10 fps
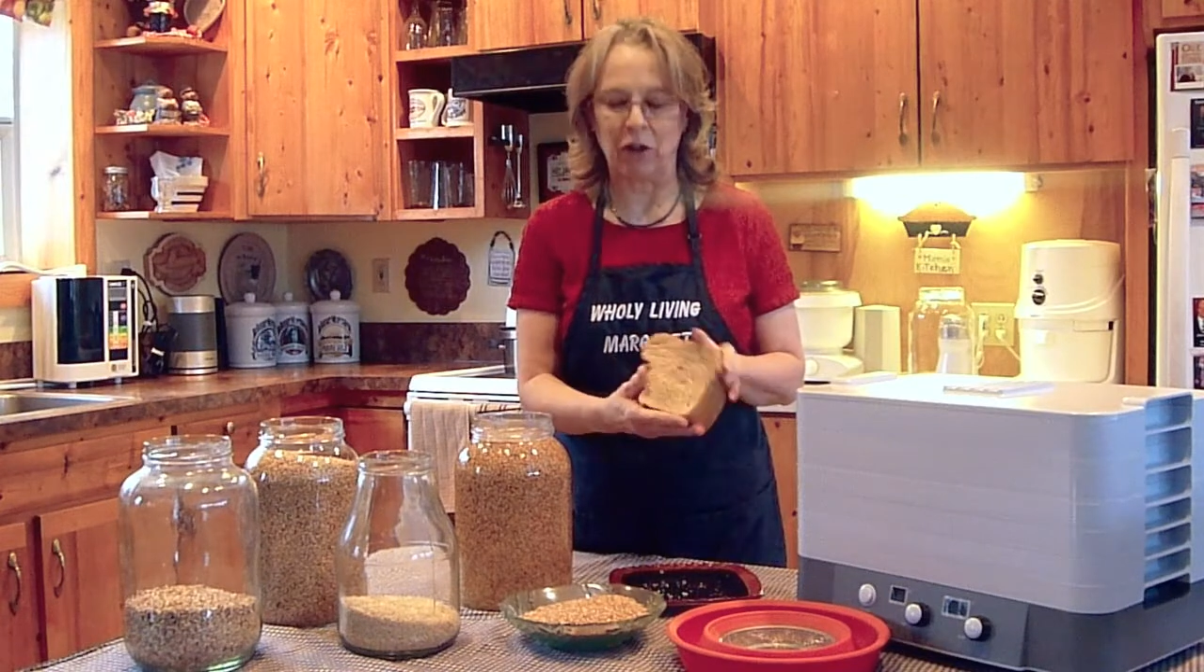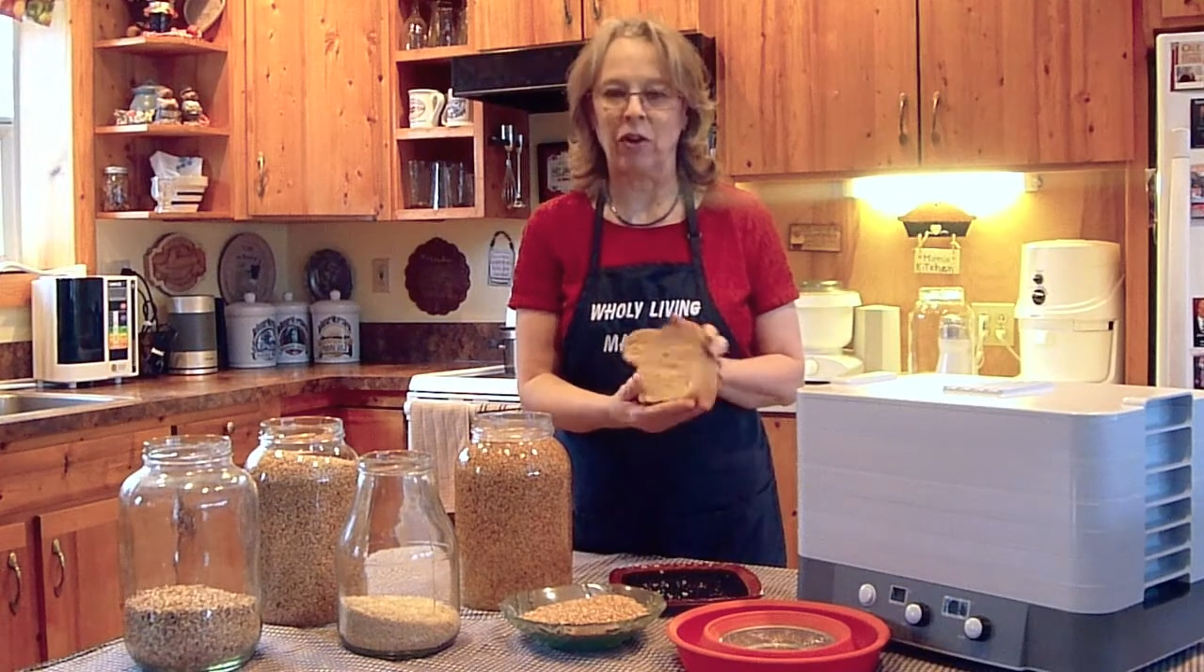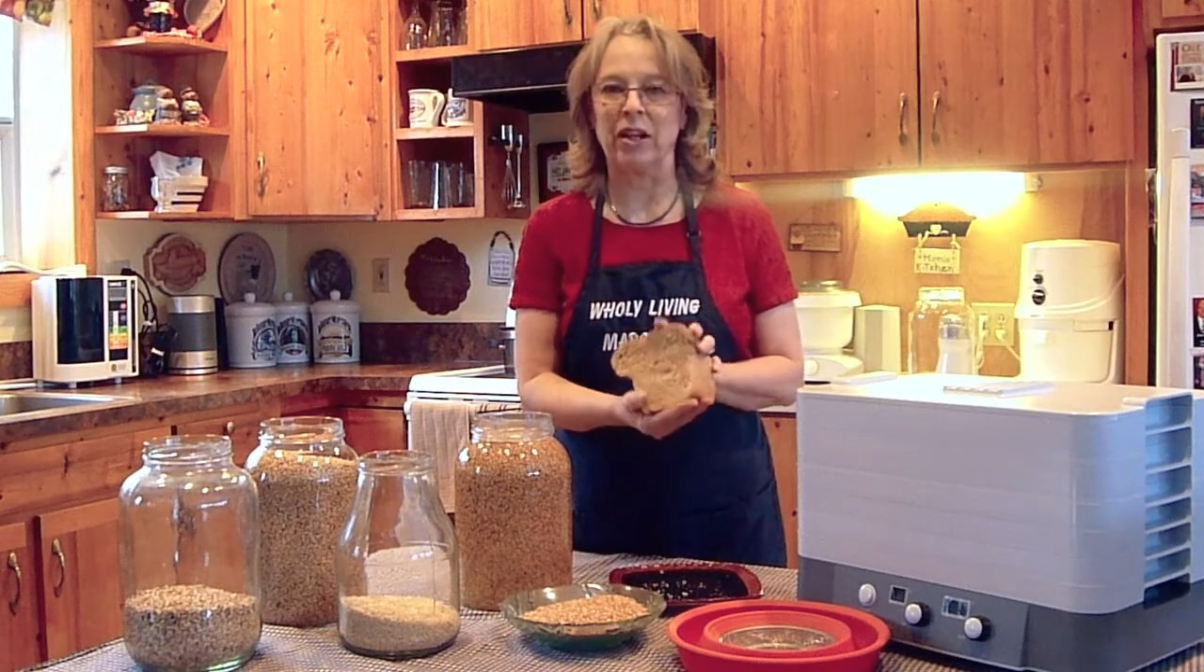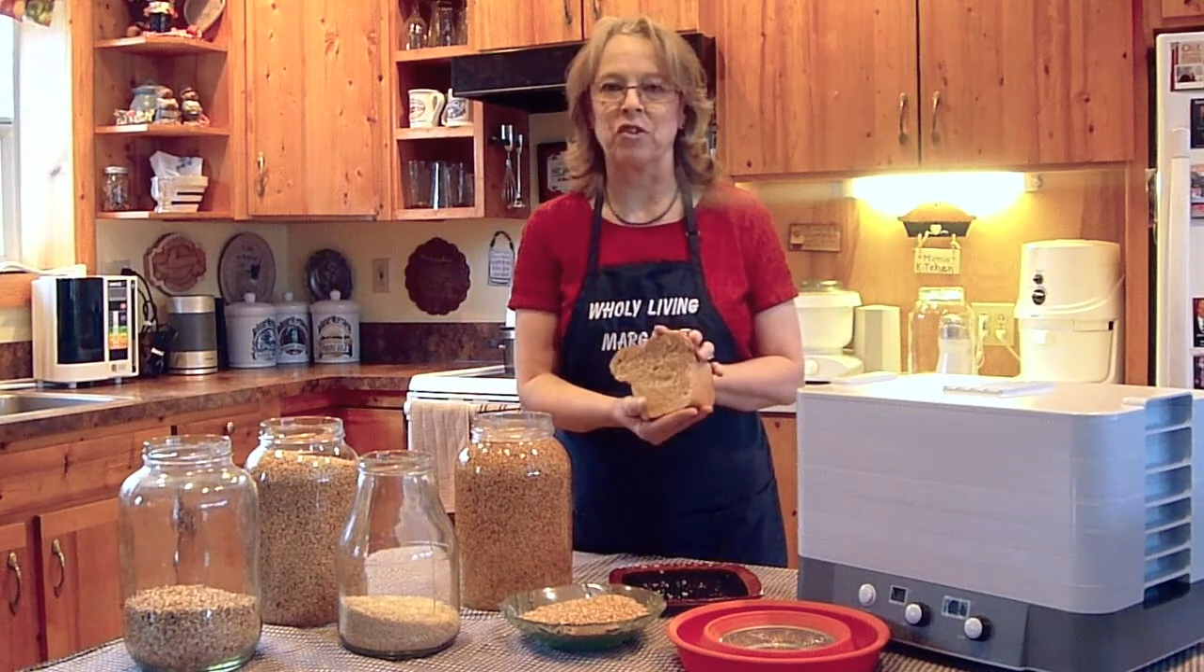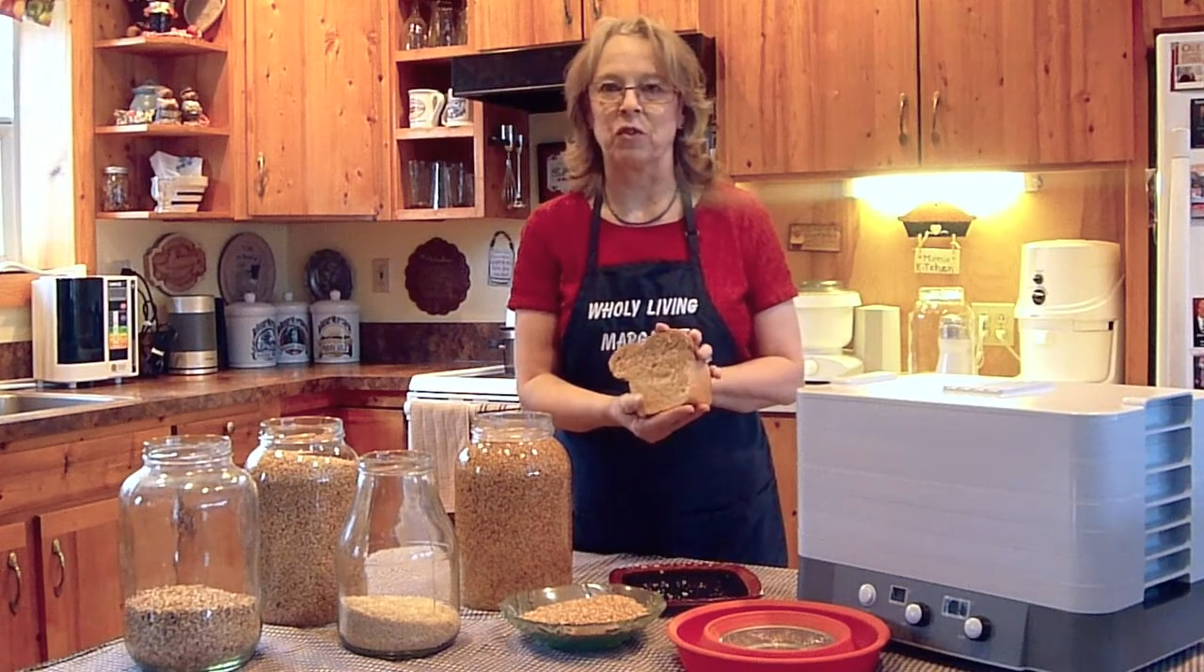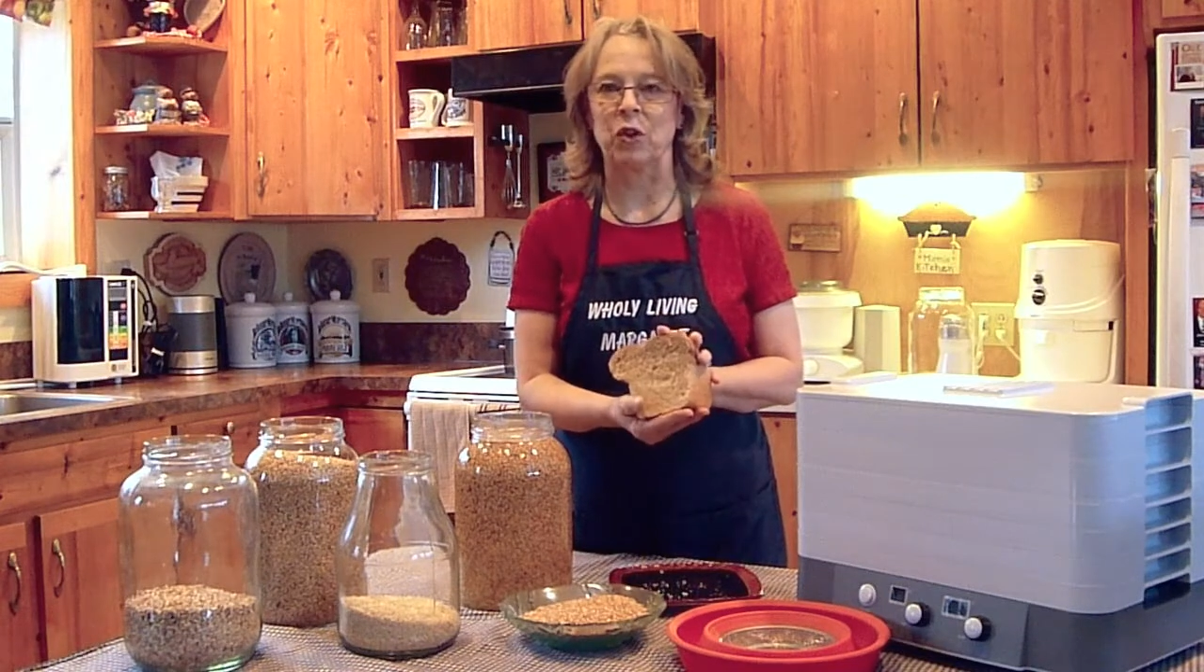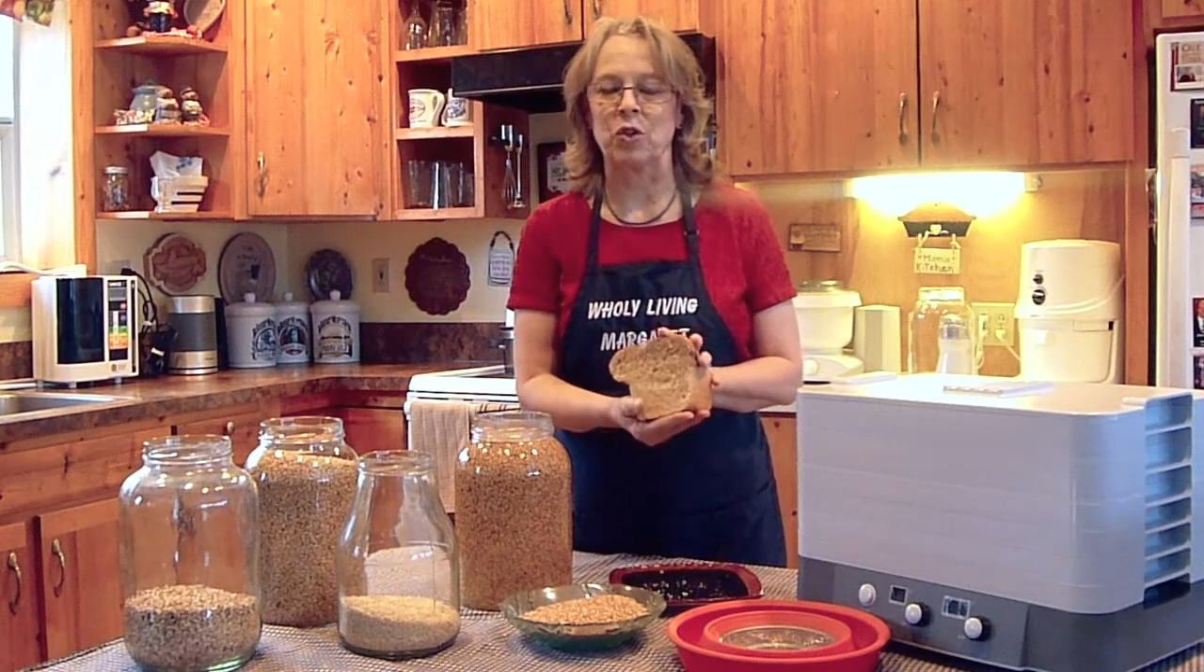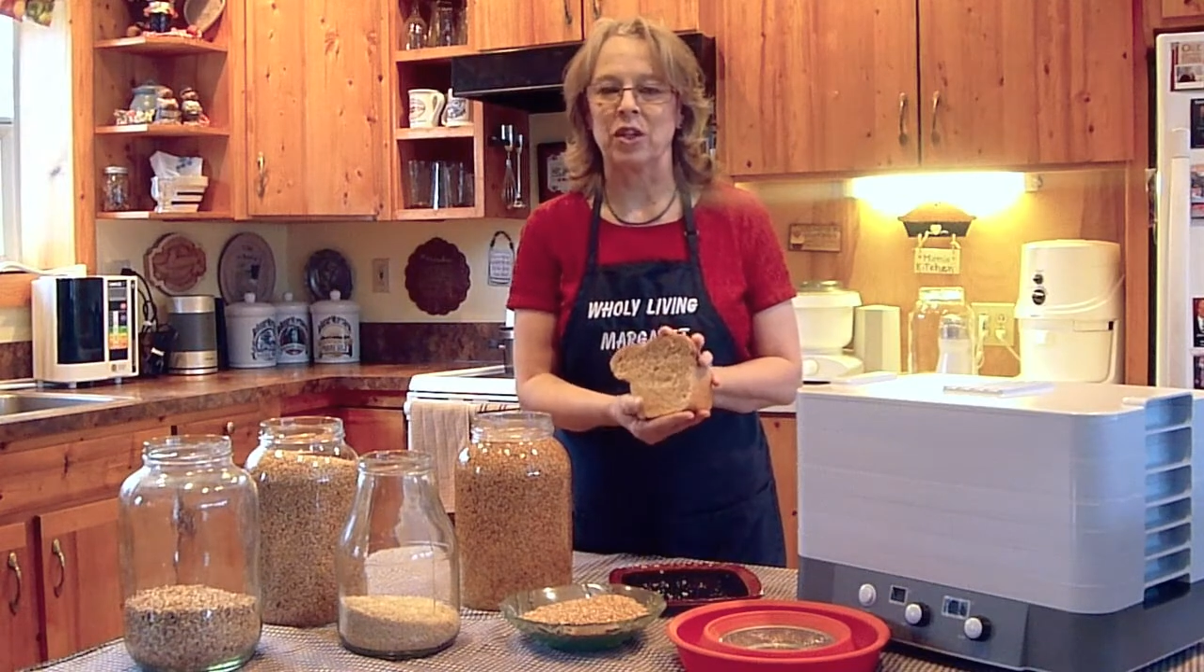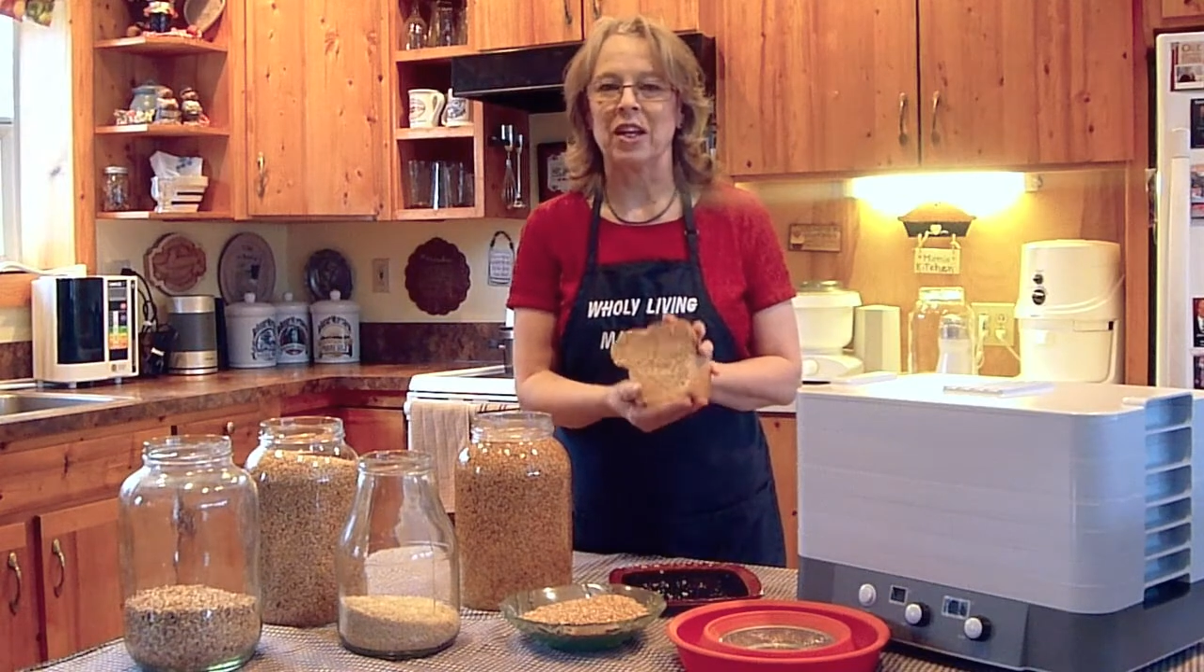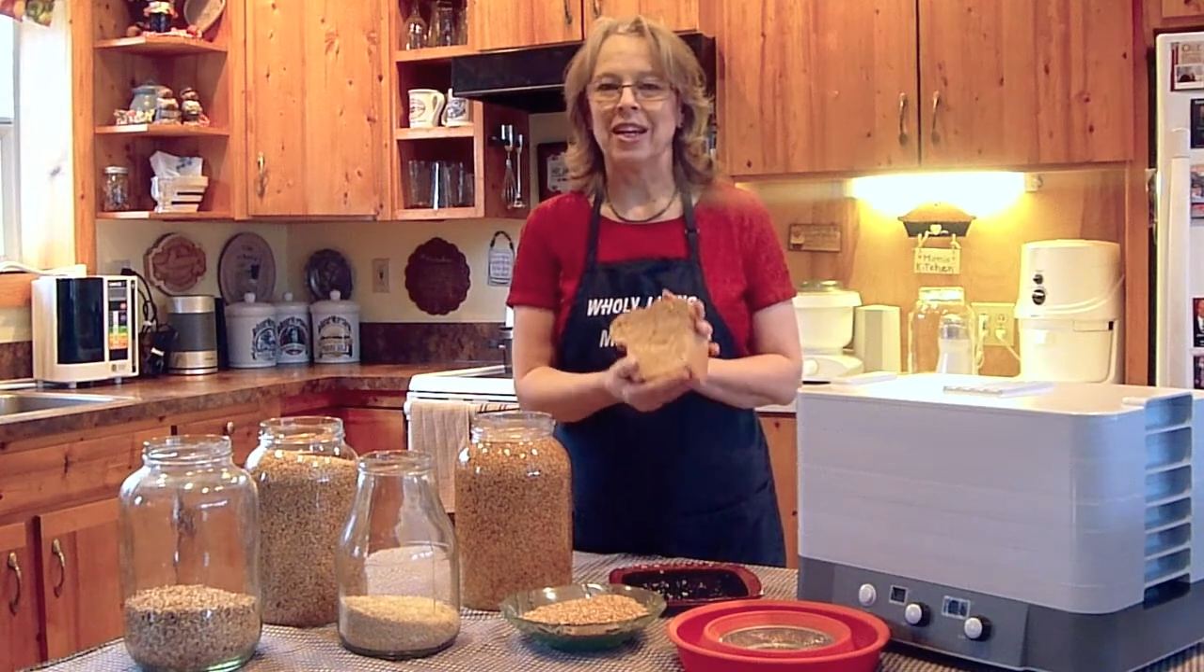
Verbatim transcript: grains first,